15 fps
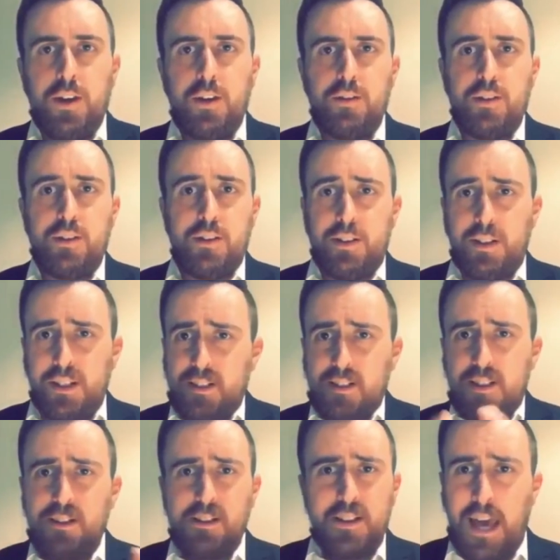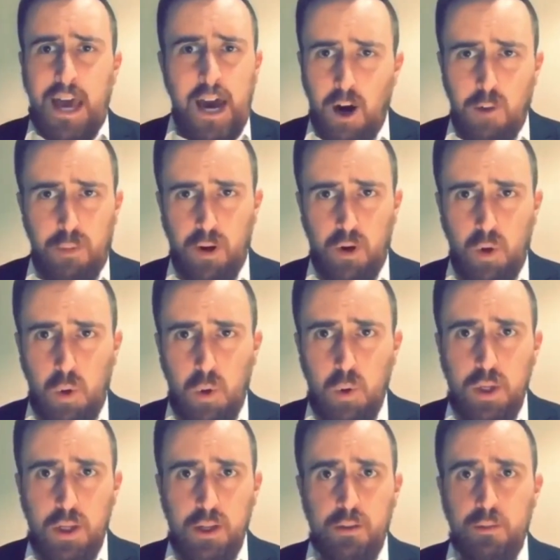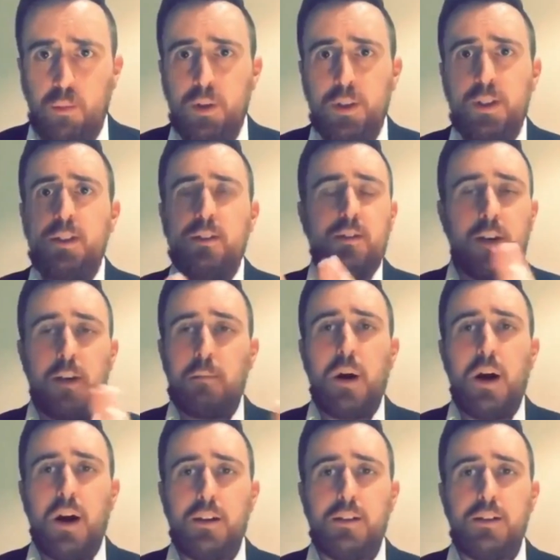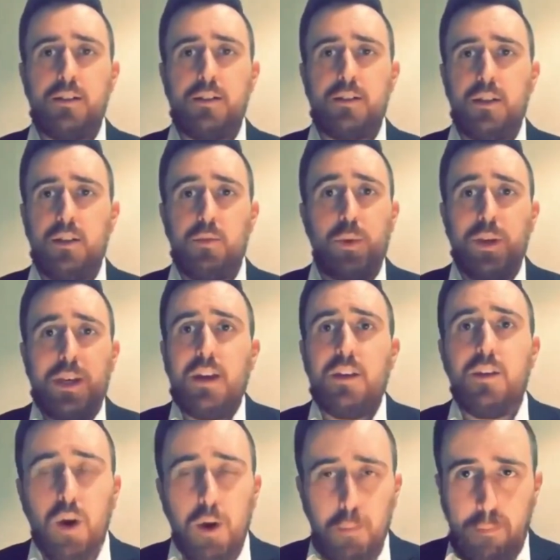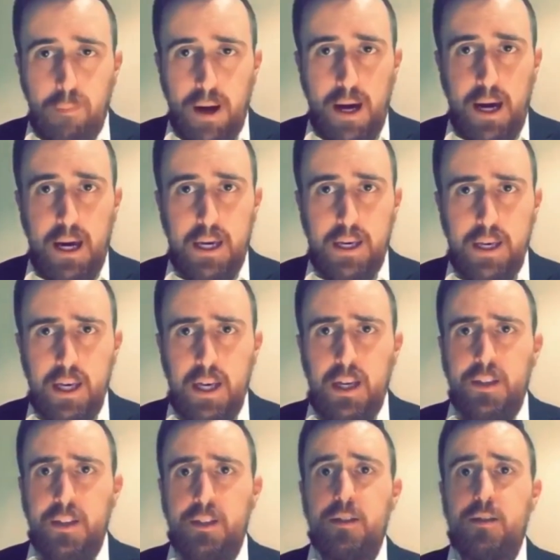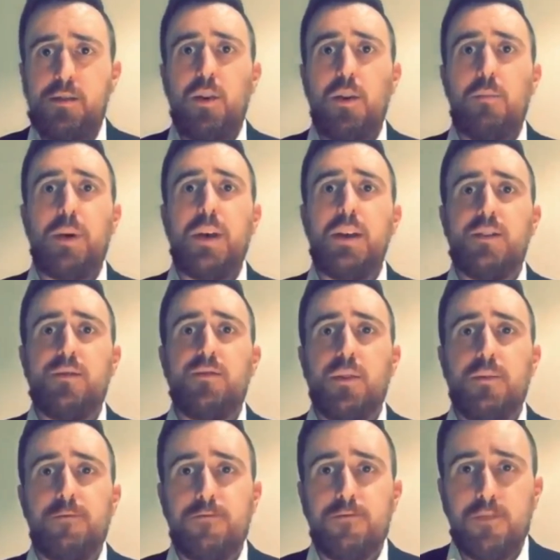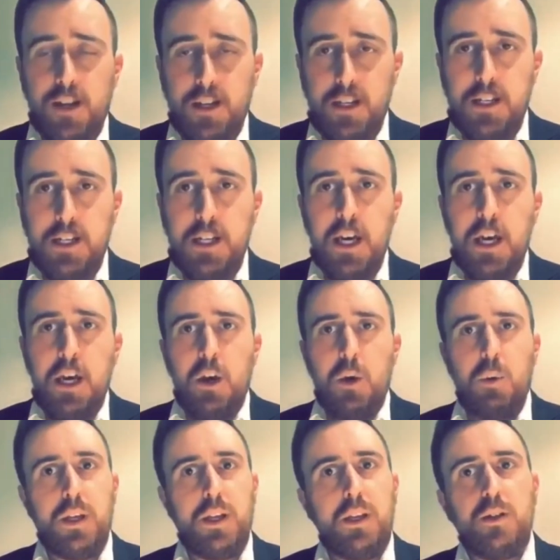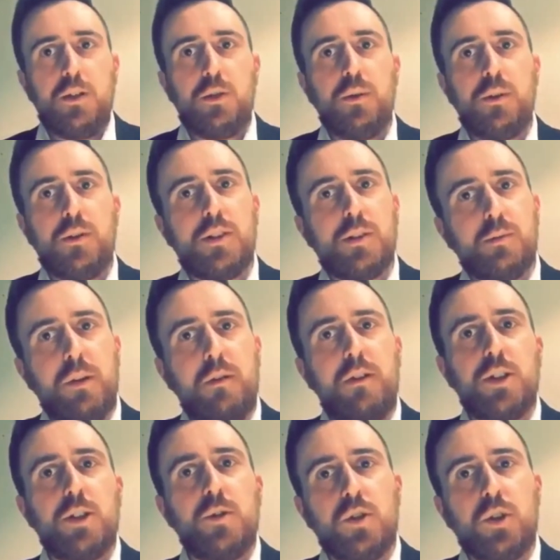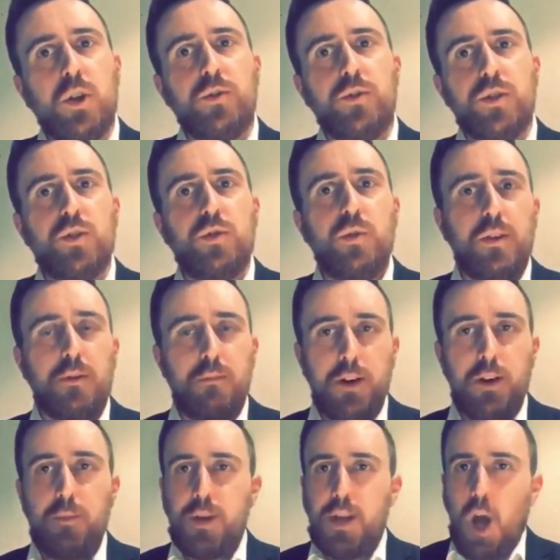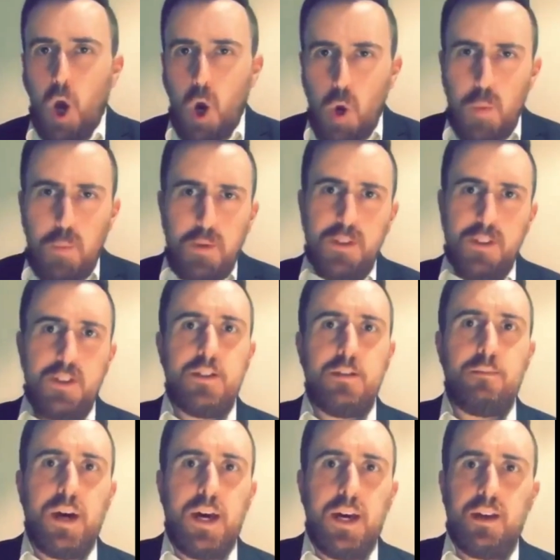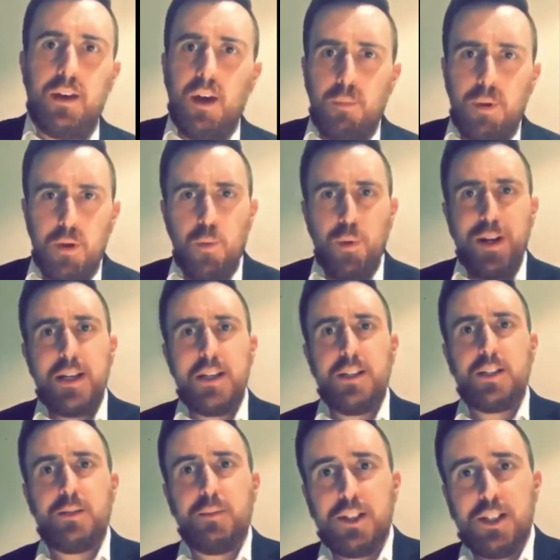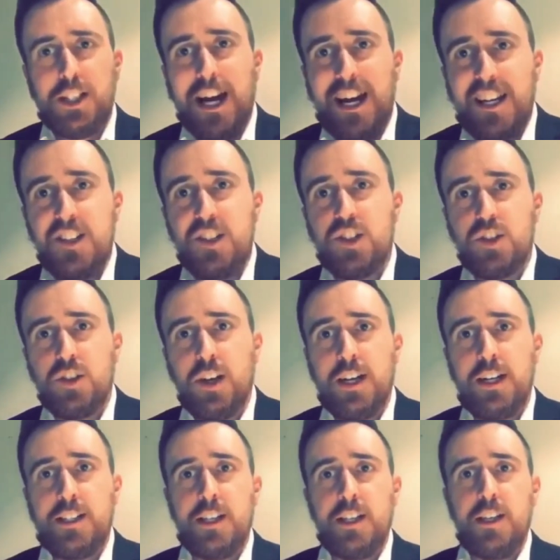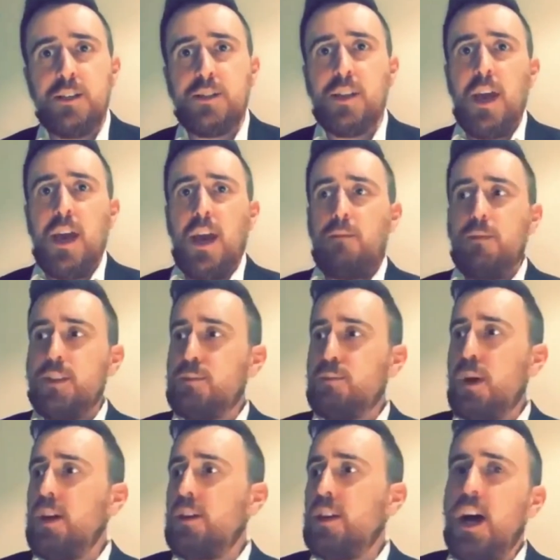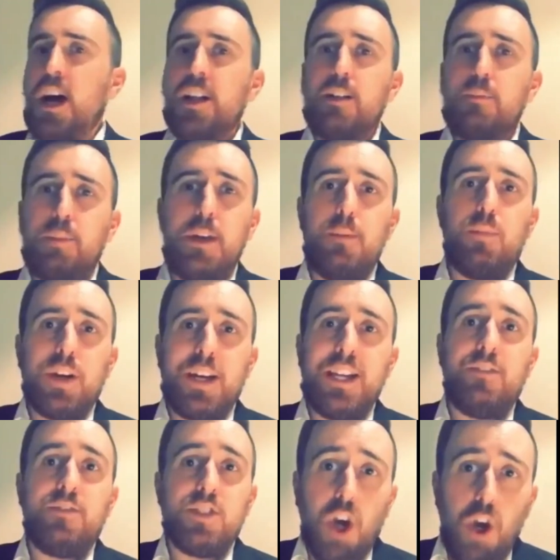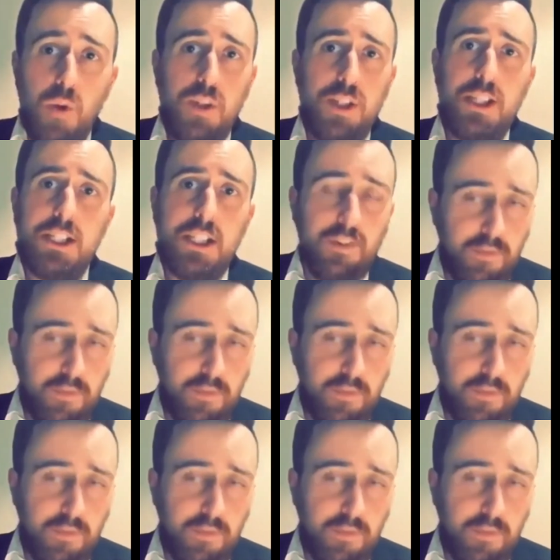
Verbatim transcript: Now, this doesn't help at all what these third parties did, we cannot back. This is not peaceful and friendly. We need to, in the spirit of John Stuart Mill, be open to debate, be willing to be challenged on ideas, and respect that other people can have totally